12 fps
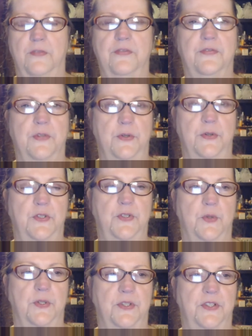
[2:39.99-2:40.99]
fruit
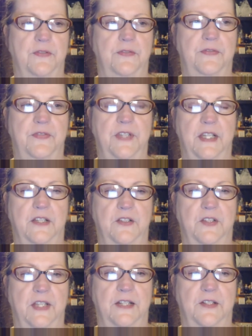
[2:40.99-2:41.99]
sorts of
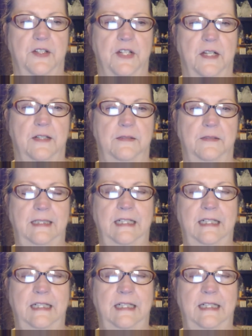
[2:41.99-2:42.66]
things and uh,